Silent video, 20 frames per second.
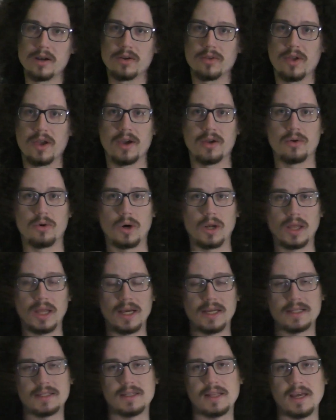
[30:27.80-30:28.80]
All right, so
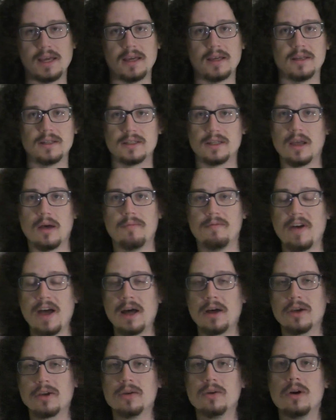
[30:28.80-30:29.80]
we look at this, all right,
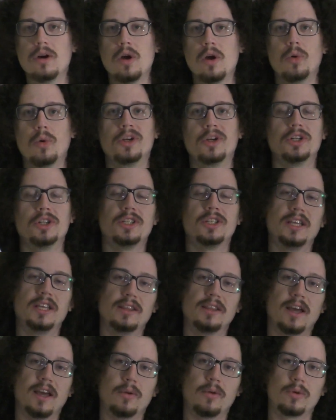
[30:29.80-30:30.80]
we don't have any
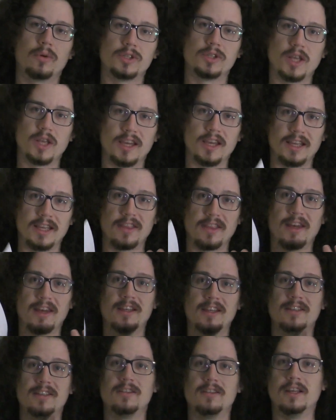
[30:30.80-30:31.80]
indication of
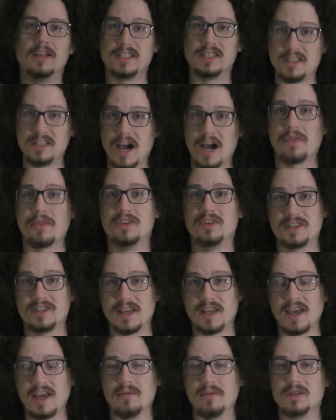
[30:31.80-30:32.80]
one direction or the
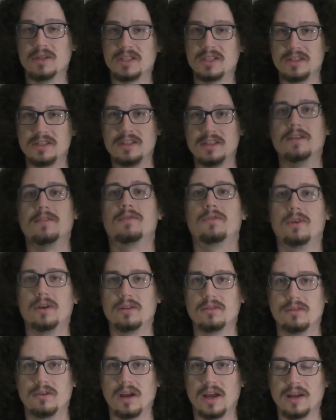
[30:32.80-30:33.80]
other, nothing telling us
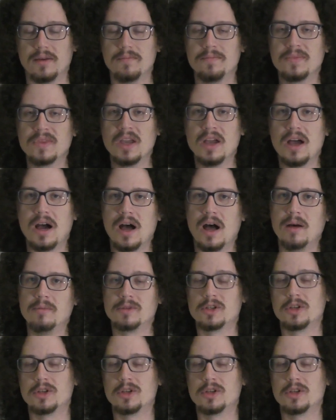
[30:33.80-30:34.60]
that we think the